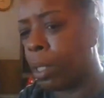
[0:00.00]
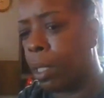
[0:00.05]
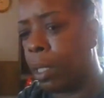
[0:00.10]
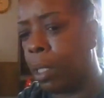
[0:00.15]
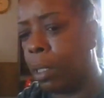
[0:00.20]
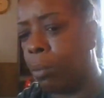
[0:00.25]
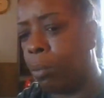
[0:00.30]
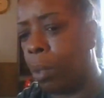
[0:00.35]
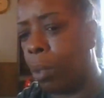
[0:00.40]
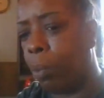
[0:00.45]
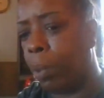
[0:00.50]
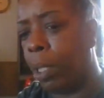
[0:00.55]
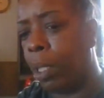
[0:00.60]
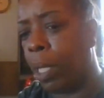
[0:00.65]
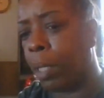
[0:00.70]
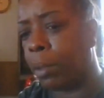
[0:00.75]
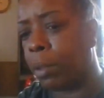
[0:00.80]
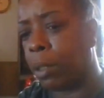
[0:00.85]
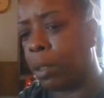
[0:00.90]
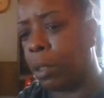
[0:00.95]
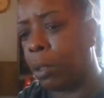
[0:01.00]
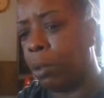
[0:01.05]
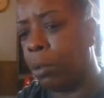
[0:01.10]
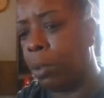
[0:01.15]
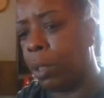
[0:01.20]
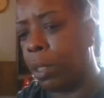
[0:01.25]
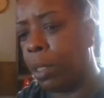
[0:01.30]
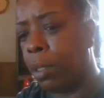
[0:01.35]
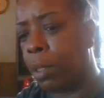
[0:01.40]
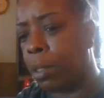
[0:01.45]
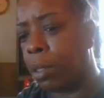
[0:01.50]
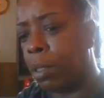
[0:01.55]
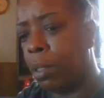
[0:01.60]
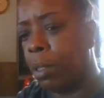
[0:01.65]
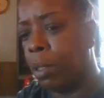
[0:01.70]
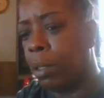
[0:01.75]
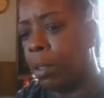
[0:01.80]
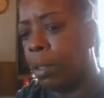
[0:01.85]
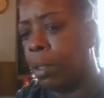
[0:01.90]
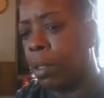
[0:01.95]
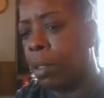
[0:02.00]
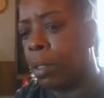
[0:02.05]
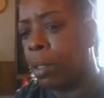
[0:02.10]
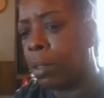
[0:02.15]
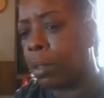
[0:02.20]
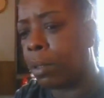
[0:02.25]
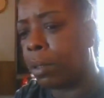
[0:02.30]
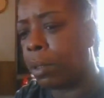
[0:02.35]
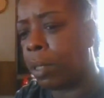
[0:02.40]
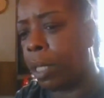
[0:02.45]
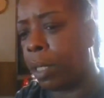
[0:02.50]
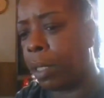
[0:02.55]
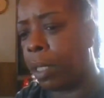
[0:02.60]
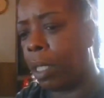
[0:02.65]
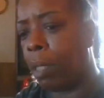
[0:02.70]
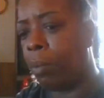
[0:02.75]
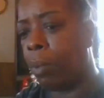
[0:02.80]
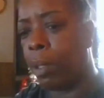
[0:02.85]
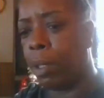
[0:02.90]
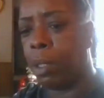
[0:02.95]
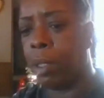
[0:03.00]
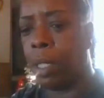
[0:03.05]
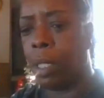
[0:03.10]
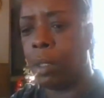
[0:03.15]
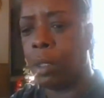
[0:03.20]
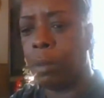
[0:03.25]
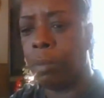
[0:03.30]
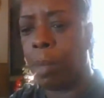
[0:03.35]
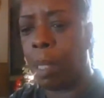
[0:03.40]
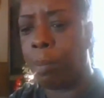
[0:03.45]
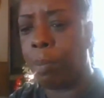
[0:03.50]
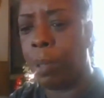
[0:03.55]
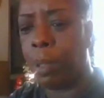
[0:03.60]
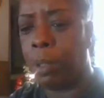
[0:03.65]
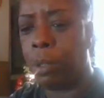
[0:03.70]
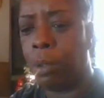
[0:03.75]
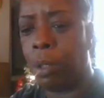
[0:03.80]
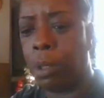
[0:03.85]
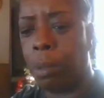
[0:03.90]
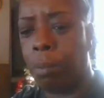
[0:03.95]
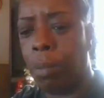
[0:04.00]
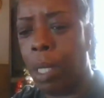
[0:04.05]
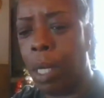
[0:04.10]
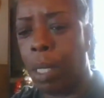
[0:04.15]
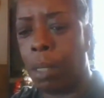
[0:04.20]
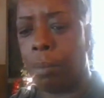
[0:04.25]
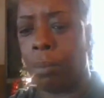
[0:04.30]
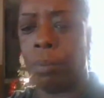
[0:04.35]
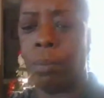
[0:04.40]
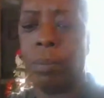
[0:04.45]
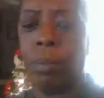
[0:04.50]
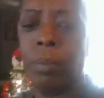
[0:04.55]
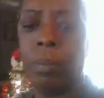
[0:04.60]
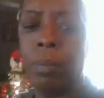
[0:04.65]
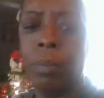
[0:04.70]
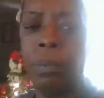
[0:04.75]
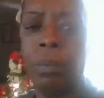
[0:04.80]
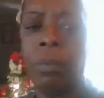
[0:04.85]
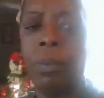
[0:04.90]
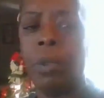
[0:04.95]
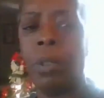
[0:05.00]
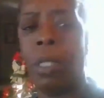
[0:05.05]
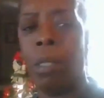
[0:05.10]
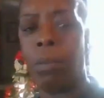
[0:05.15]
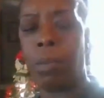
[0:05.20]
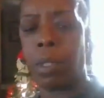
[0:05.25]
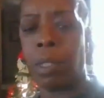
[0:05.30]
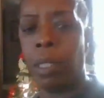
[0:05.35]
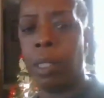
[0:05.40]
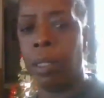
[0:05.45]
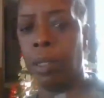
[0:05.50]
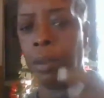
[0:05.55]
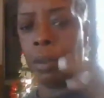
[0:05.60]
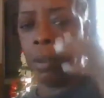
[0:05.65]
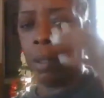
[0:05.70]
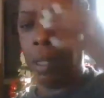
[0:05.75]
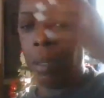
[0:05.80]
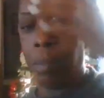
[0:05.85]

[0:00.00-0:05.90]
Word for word: And what we like to do is take care of one another by putting you on the map. You know what I'm saying?